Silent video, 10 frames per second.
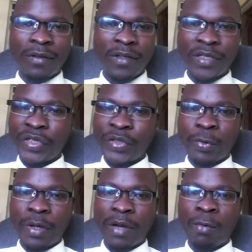this is
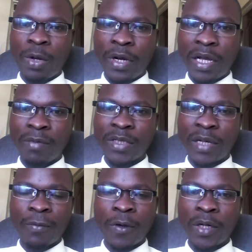where William
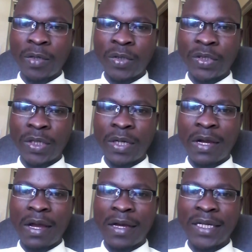Samoei
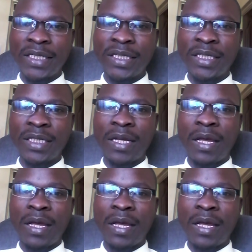Ruto has